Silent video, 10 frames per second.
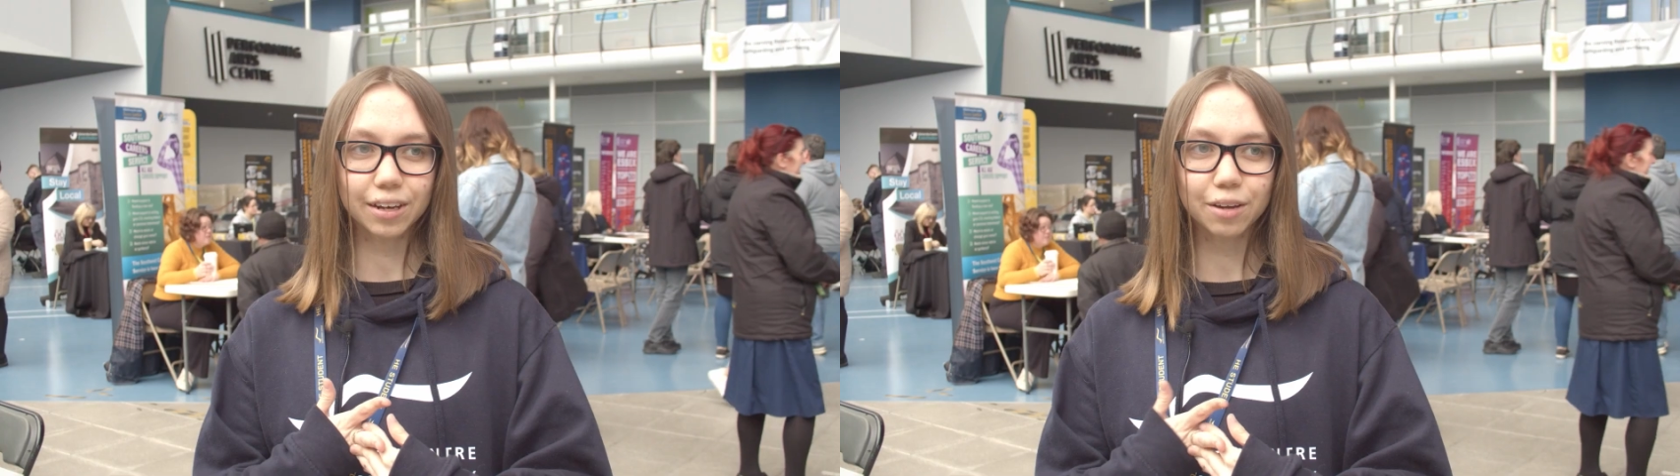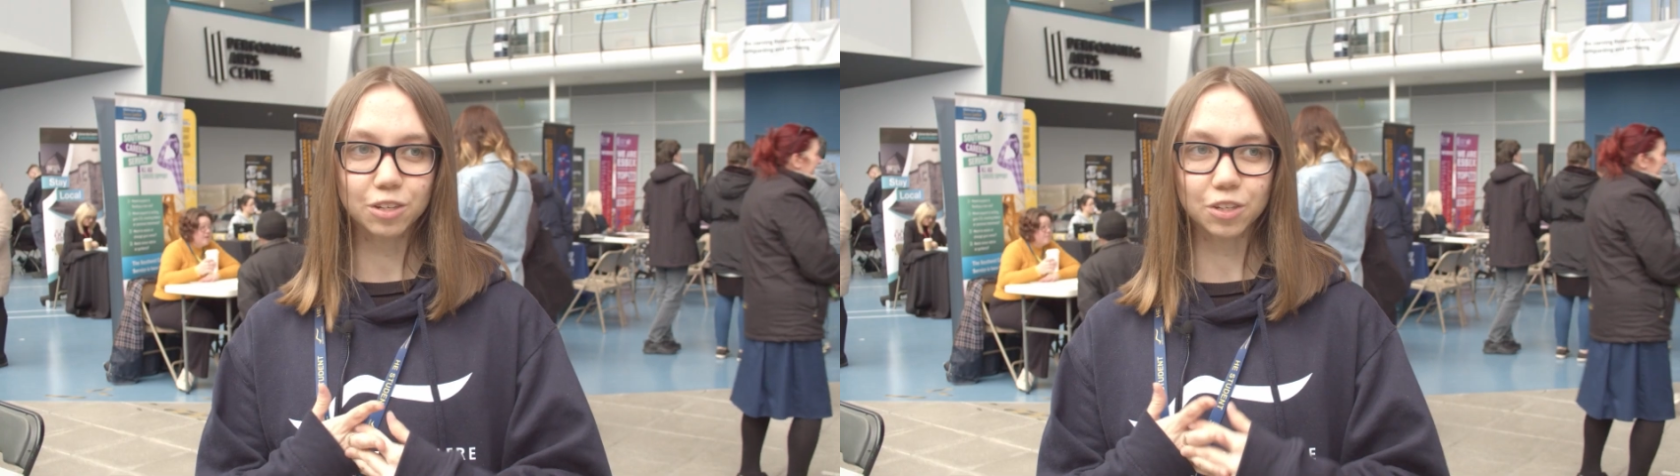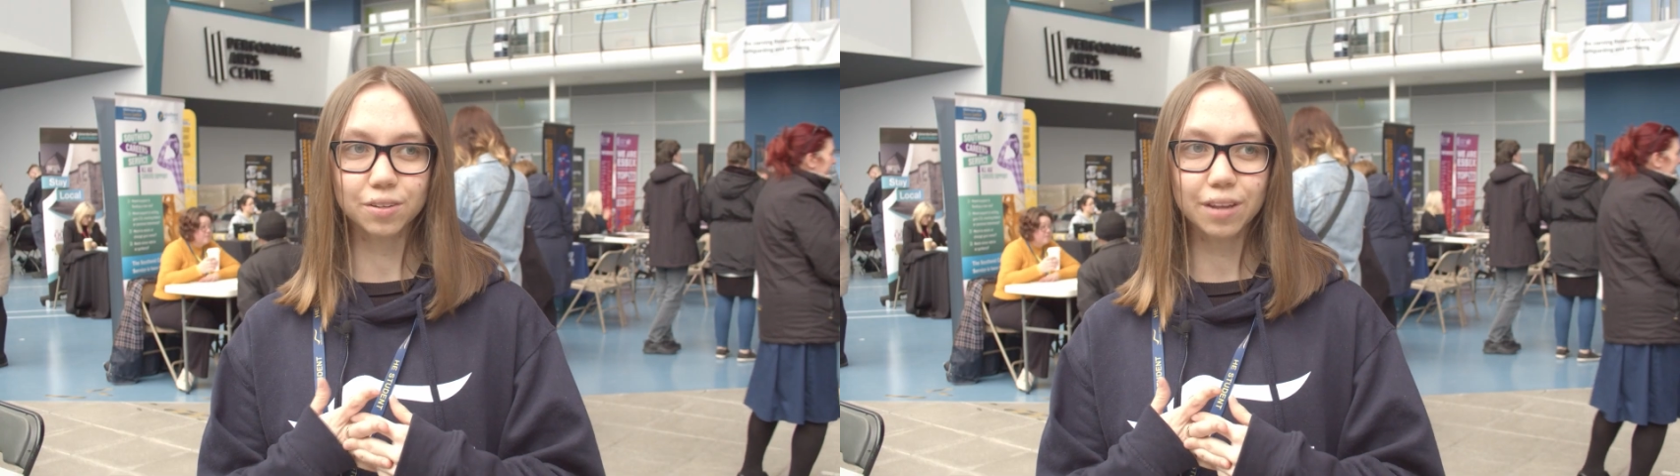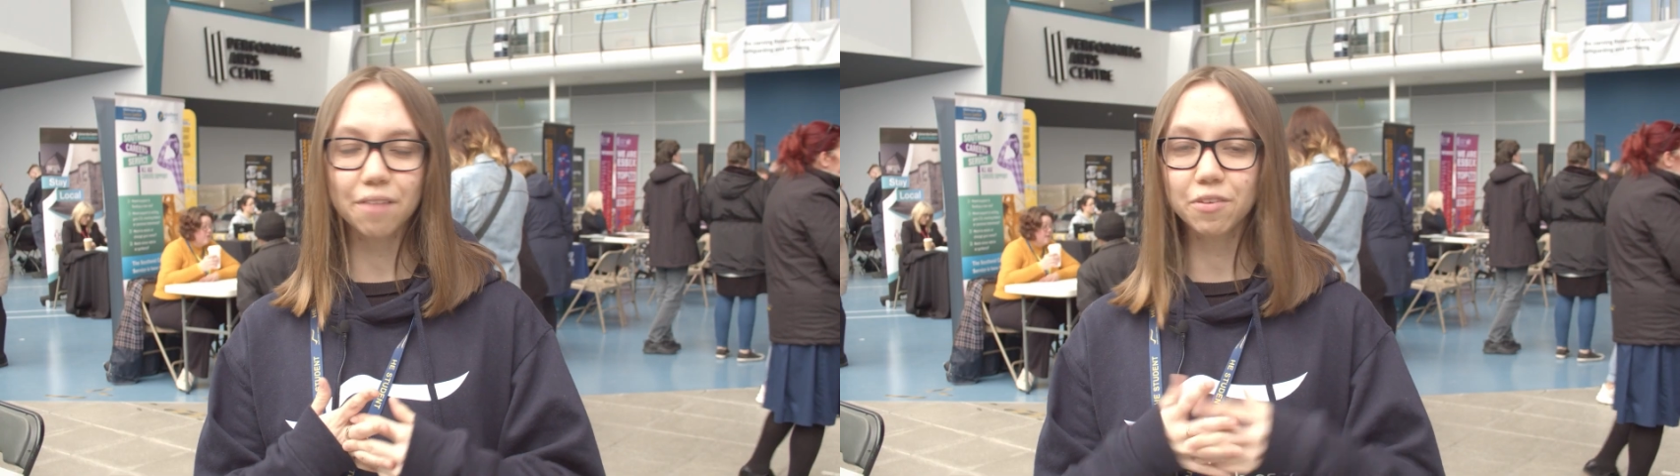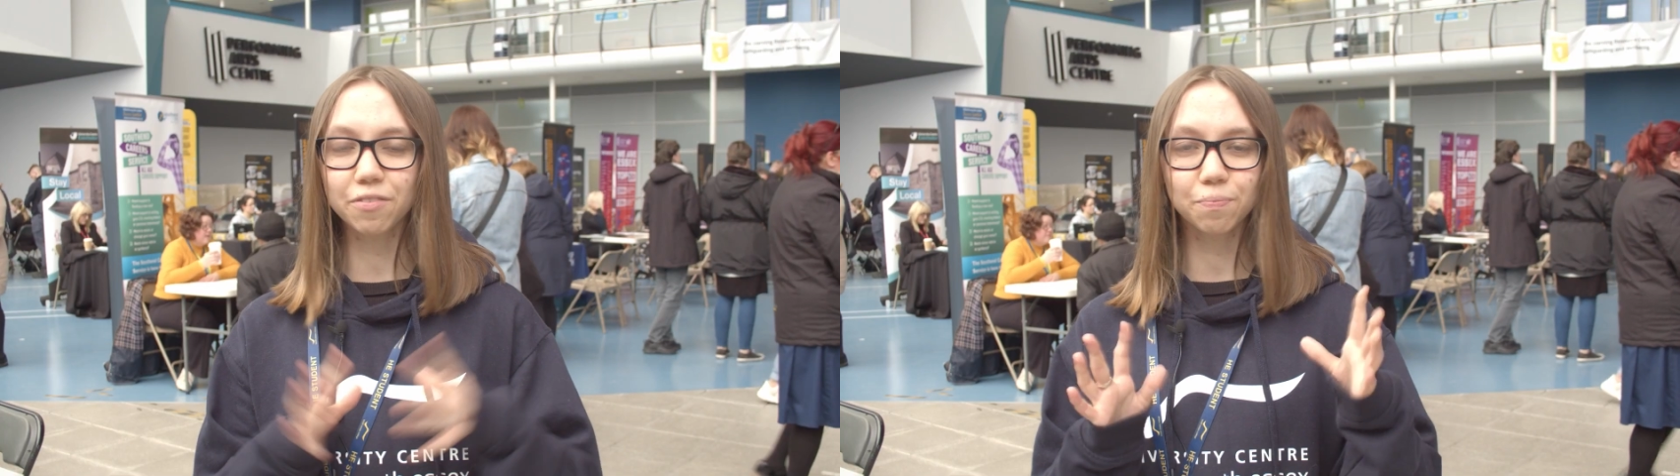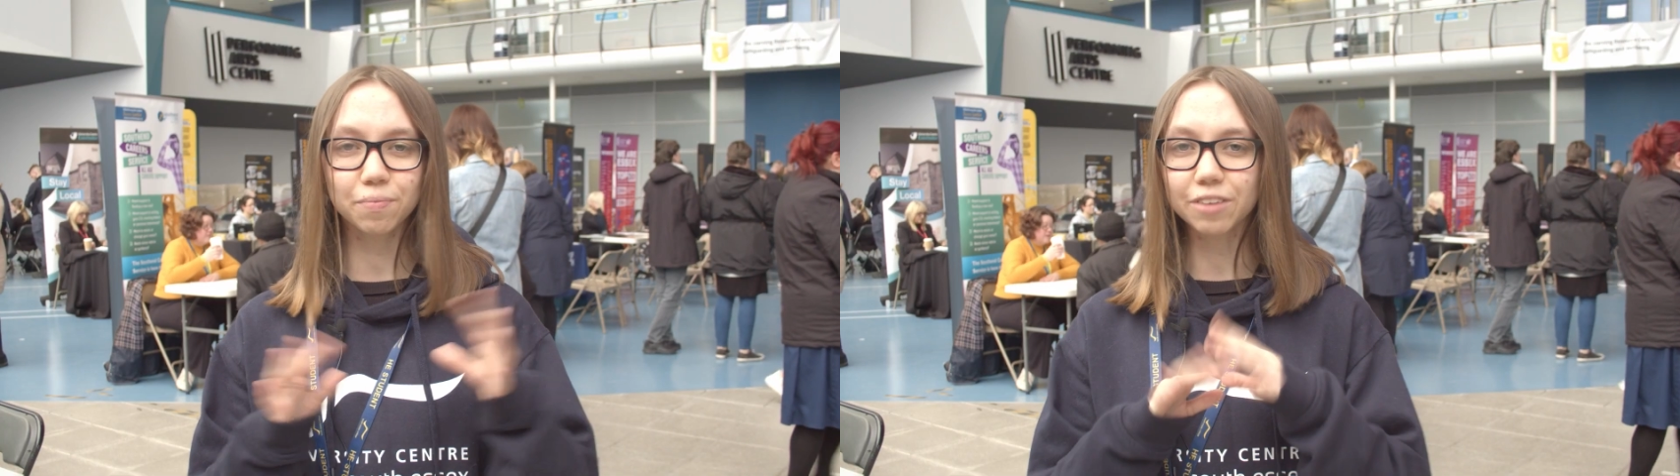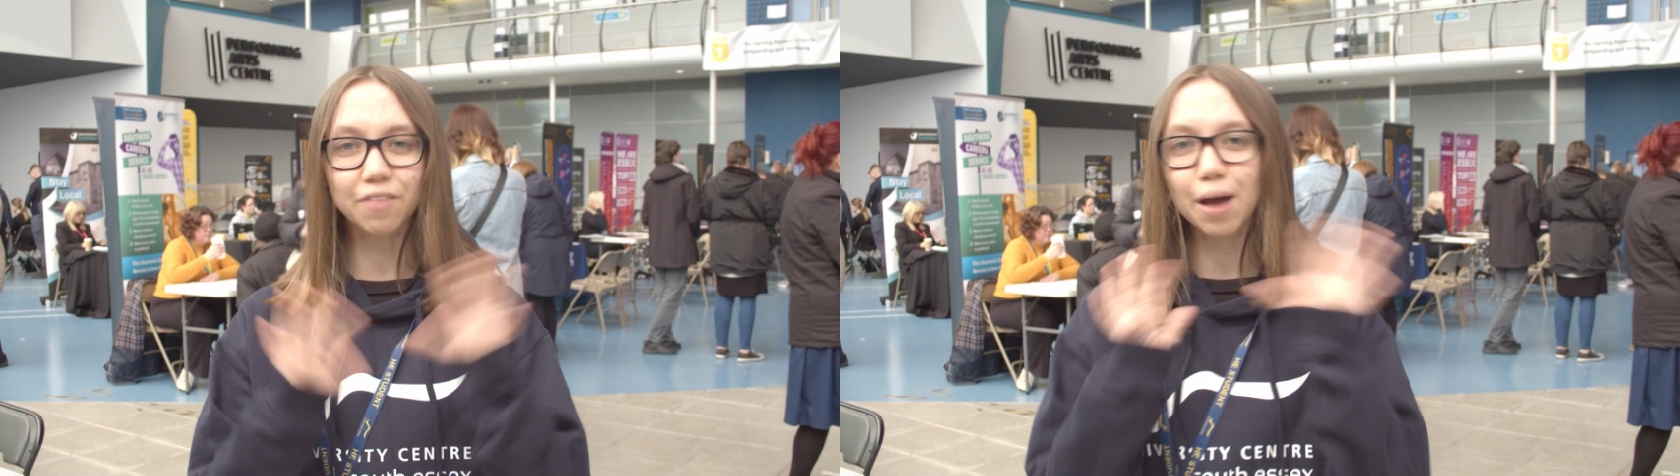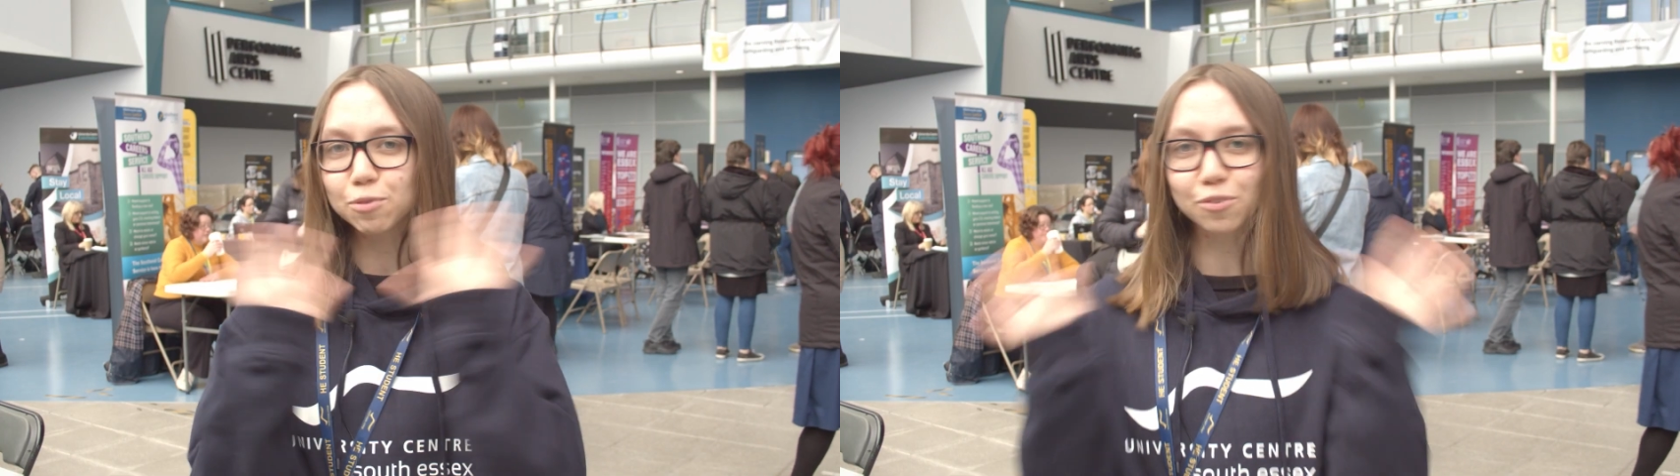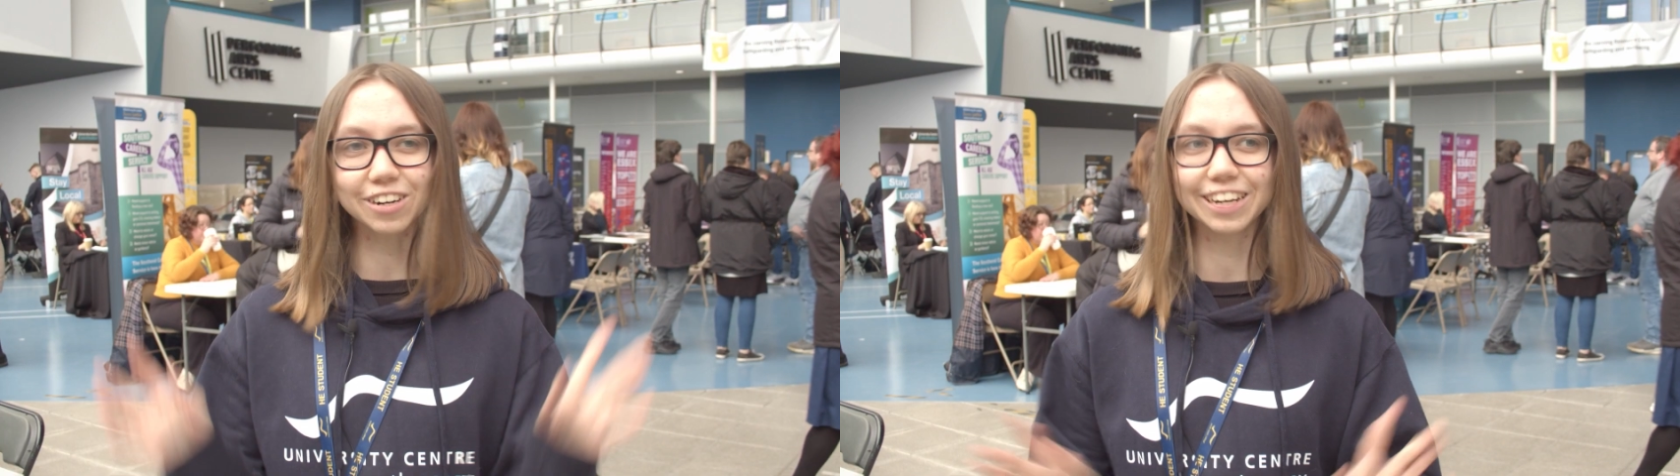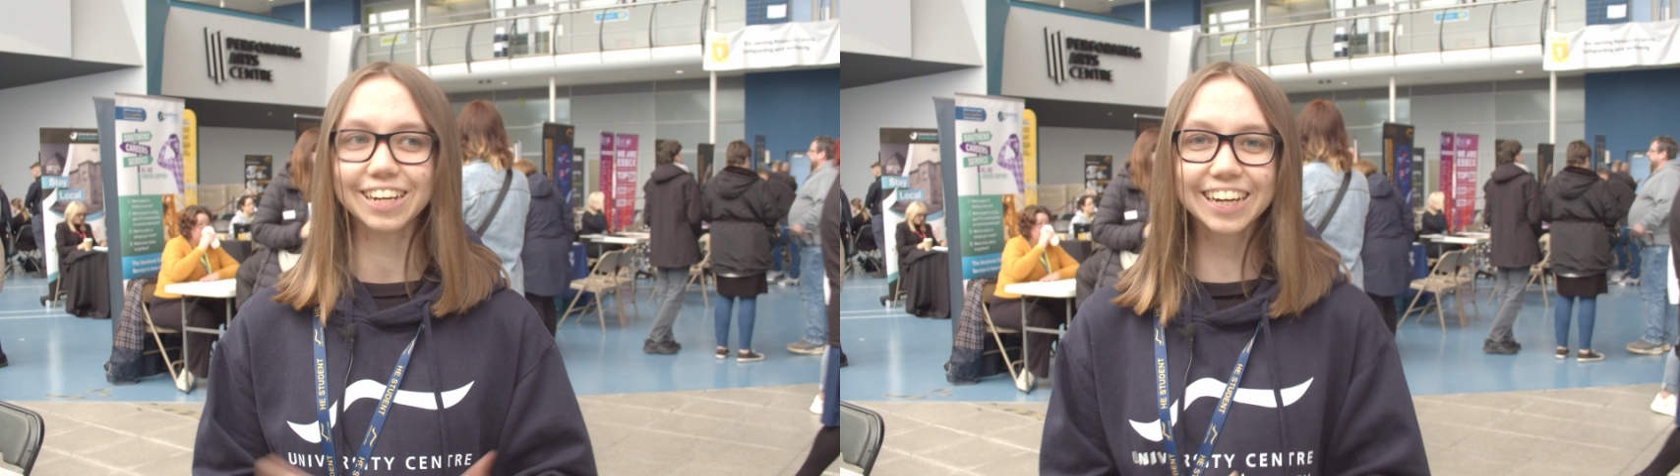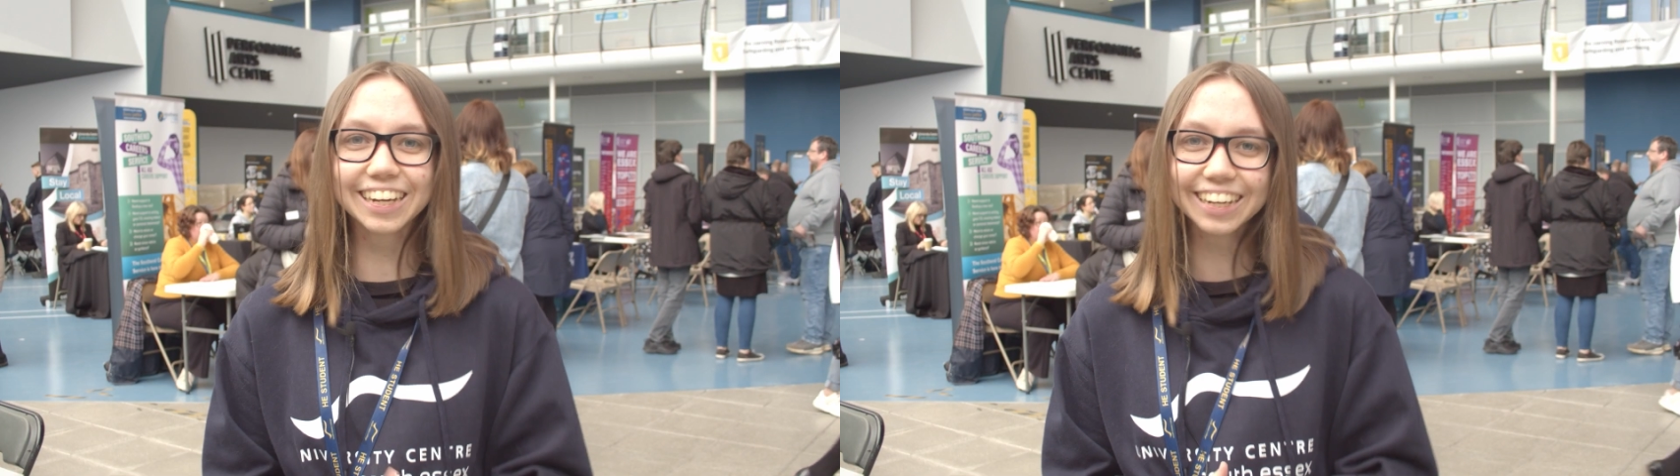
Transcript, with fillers: it just, every, the vibes were great.